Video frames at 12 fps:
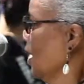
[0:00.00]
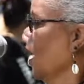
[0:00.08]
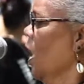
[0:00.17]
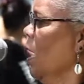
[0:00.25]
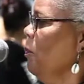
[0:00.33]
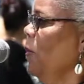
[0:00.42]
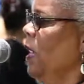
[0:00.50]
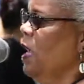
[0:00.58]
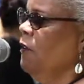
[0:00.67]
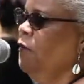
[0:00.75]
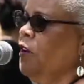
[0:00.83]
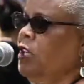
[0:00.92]
I'm
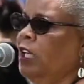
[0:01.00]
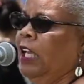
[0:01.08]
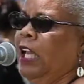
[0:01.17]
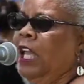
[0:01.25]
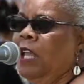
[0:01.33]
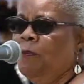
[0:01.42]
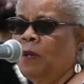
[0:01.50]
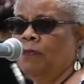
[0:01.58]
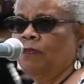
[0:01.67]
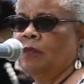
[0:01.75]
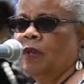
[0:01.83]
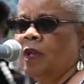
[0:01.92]
paying for your keep.
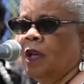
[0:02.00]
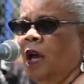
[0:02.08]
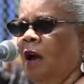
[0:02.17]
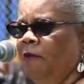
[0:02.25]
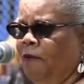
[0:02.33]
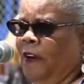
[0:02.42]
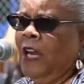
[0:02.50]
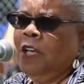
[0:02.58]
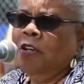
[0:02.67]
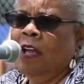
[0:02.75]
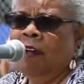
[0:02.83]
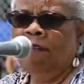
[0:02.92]
I'm
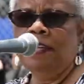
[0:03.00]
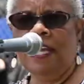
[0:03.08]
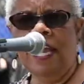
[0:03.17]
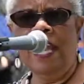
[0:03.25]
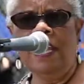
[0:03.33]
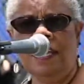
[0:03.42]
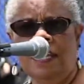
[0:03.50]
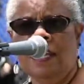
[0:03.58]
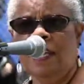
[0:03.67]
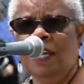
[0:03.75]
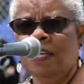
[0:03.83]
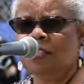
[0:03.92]
feeding you every day.
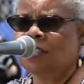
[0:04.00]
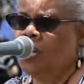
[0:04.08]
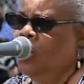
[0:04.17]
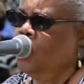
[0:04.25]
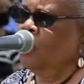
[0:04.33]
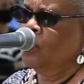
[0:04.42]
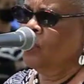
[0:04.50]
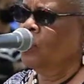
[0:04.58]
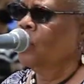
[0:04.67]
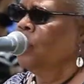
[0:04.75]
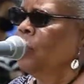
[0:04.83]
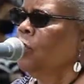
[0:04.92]
So
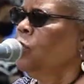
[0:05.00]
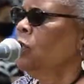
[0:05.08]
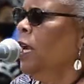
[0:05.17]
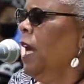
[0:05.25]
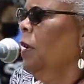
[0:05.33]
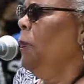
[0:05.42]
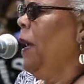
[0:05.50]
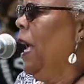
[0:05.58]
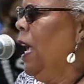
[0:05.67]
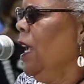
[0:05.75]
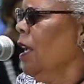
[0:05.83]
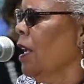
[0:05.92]
you got to
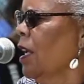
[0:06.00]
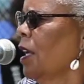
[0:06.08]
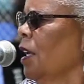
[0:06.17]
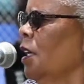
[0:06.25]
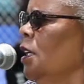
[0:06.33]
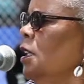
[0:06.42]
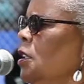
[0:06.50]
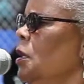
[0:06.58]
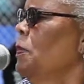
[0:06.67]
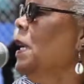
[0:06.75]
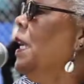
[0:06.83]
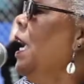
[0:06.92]
pay to
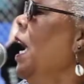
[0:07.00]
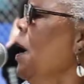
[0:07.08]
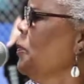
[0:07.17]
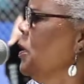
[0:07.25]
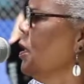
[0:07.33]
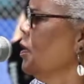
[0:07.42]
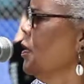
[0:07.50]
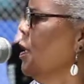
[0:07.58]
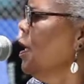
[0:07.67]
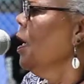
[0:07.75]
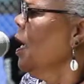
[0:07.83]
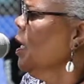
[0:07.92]
be kept.
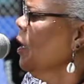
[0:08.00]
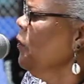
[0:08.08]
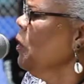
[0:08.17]
And if you're